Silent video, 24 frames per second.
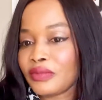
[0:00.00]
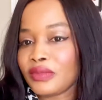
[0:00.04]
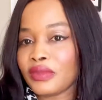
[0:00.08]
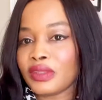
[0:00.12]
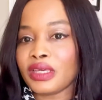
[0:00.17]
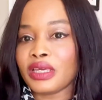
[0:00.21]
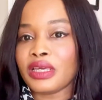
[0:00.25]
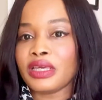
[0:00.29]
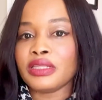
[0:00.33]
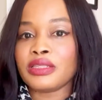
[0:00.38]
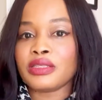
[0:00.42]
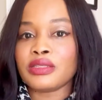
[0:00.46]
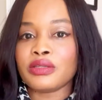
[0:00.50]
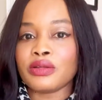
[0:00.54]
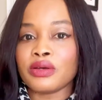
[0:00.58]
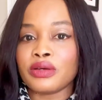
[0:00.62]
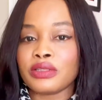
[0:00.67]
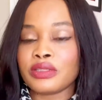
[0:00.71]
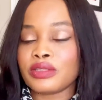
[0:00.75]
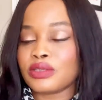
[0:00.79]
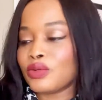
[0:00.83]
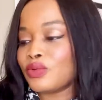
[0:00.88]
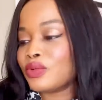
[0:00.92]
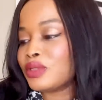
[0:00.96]
it's not.
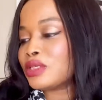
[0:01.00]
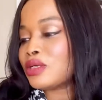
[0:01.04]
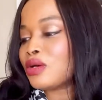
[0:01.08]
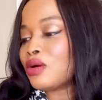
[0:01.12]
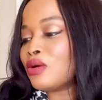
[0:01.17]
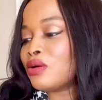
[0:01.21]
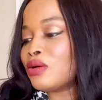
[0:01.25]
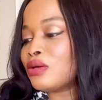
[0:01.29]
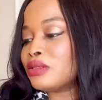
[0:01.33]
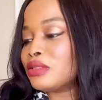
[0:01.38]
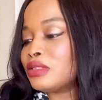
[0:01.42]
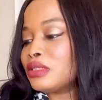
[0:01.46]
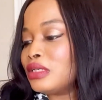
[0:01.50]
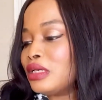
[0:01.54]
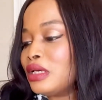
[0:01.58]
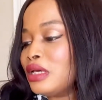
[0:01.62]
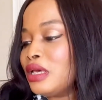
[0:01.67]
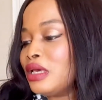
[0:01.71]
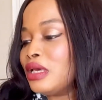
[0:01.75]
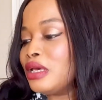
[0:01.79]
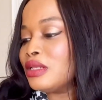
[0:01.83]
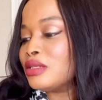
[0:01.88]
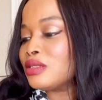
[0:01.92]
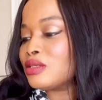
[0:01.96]
So it's called
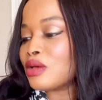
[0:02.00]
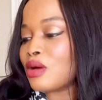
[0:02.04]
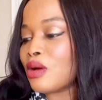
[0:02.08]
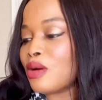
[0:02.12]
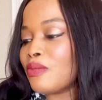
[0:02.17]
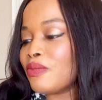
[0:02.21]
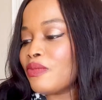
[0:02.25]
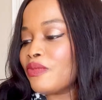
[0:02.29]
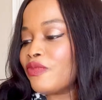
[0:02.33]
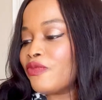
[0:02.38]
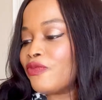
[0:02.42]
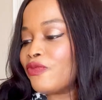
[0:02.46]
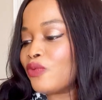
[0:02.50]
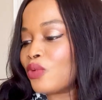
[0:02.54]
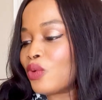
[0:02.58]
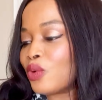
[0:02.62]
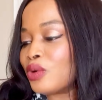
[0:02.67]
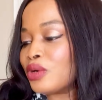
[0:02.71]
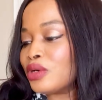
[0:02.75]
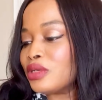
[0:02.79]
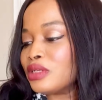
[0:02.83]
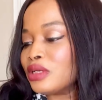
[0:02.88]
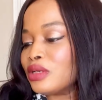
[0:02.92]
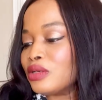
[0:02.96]
Tom
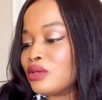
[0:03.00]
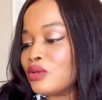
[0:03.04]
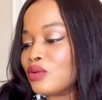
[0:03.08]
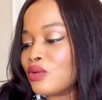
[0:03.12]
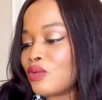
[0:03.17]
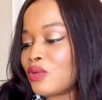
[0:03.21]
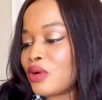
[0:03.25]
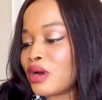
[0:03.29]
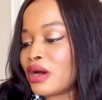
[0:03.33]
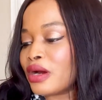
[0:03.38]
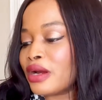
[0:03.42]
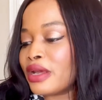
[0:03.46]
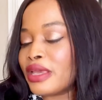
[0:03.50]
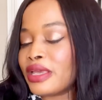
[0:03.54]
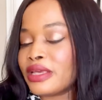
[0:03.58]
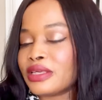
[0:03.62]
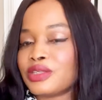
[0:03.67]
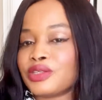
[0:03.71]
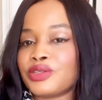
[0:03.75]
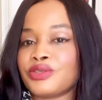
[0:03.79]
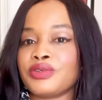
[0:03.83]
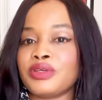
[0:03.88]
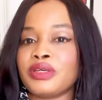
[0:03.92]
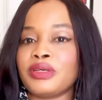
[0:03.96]
Ford Noir
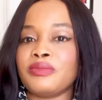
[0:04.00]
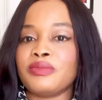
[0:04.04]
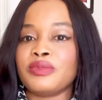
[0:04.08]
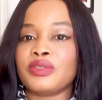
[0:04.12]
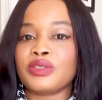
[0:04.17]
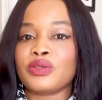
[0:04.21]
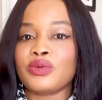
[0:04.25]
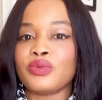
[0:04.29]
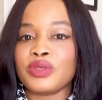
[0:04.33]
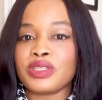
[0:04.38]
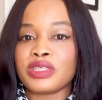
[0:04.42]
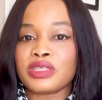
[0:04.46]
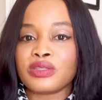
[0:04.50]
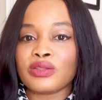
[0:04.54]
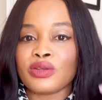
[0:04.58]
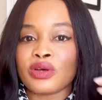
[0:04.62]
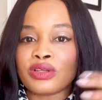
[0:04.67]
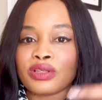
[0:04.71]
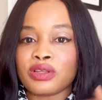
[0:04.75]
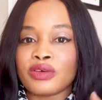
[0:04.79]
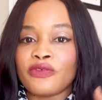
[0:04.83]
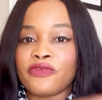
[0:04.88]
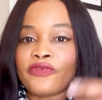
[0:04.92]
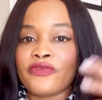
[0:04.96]
Extreme. So it's not
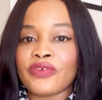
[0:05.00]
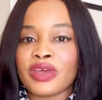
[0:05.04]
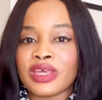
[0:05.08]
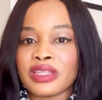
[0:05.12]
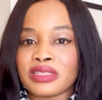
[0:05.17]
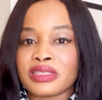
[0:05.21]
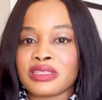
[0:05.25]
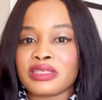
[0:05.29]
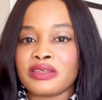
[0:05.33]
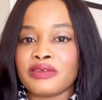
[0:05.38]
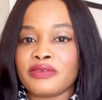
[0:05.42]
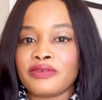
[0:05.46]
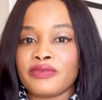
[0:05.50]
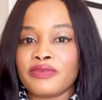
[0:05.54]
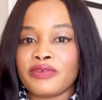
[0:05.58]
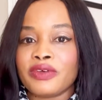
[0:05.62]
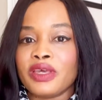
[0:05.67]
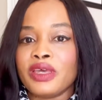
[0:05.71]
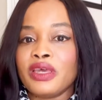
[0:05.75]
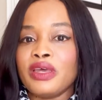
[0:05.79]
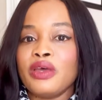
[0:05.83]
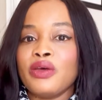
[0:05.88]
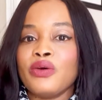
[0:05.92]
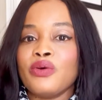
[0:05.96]
offensive
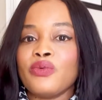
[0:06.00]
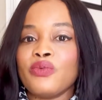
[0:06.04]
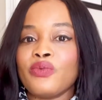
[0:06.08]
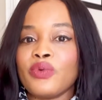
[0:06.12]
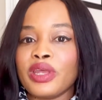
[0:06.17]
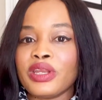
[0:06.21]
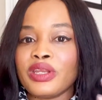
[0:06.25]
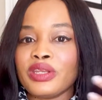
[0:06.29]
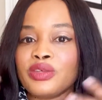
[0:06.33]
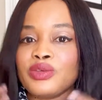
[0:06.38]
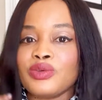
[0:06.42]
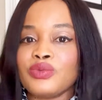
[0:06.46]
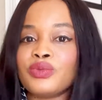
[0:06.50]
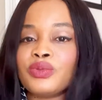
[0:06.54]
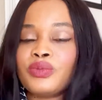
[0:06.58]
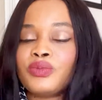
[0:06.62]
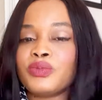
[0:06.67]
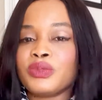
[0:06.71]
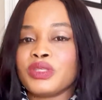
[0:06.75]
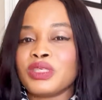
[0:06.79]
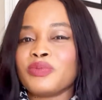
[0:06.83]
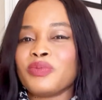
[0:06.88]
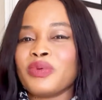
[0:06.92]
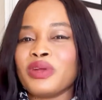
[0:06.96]
when you
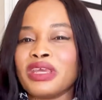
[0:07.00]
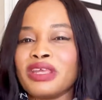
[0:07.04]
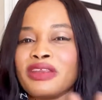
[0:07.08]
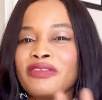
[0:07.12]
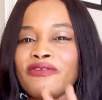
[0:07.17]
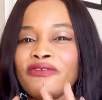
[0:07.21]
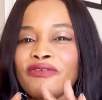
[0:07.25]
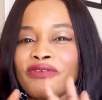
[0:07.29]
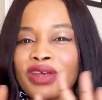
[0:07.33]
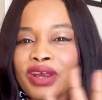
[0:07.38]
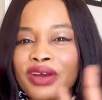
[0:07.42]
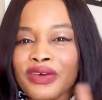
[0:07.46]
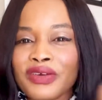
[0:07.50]
spray it very